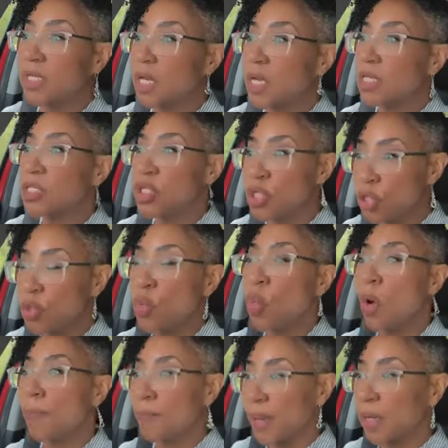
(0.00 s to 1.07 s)
because
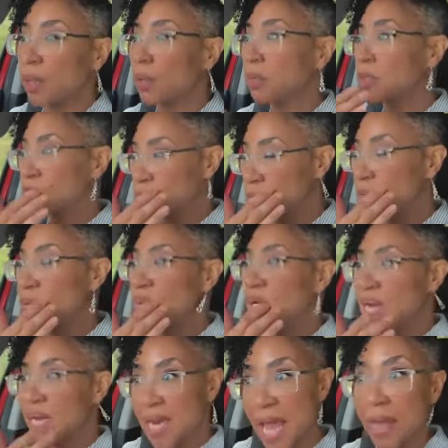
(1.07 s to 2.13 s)
you were built
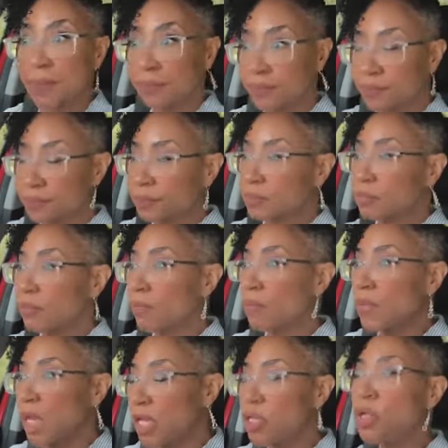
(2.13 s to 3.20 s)
to connect
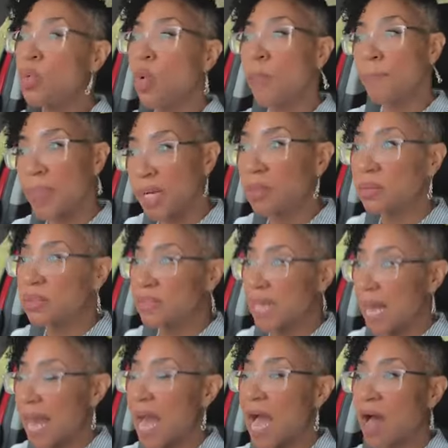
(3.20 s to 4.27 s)
you were
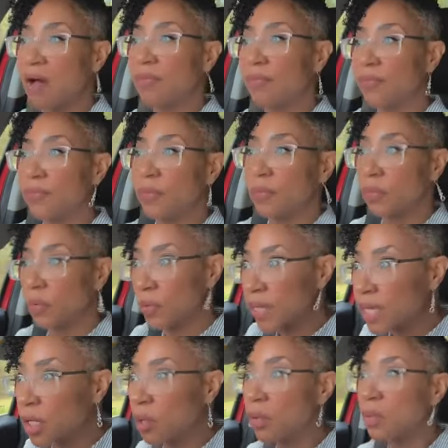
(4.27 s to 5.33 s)
built to have
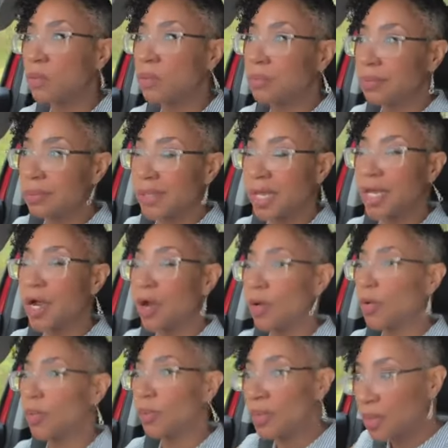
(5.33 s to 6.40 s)
real, you
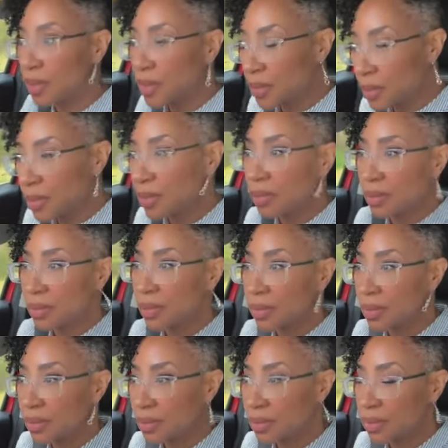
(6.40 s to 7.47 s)
know,
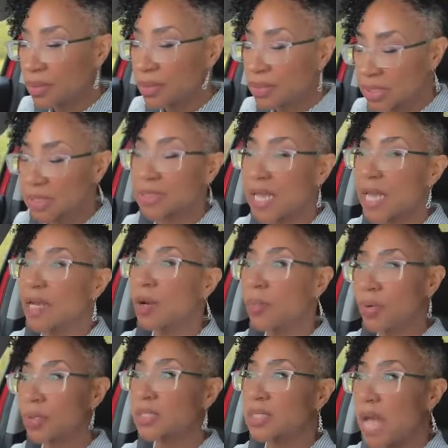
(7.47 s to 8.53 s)

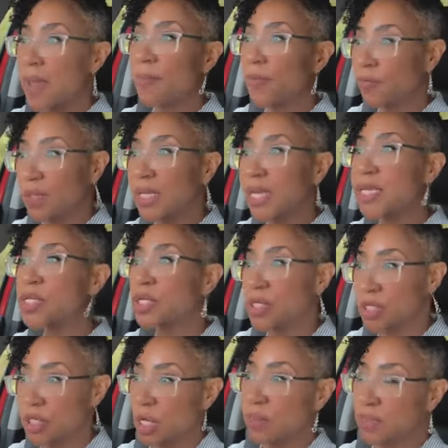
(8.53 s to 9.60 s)
sustainable type of
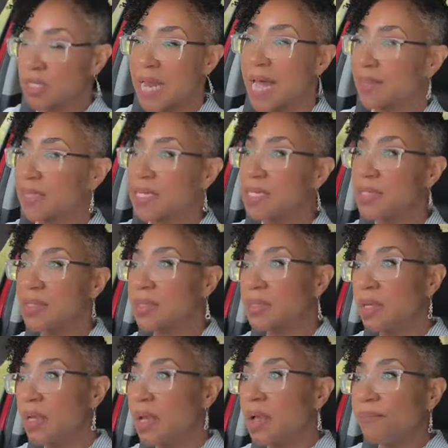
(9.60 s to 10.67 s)
relationships, not
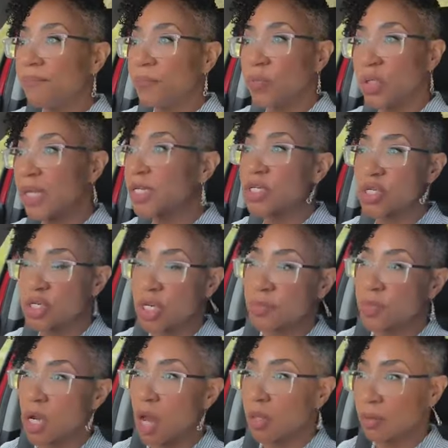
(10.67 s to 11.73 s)
these
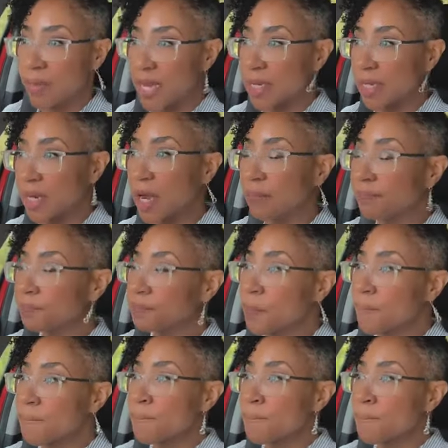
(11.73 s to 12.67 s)
relationships y'all are making up.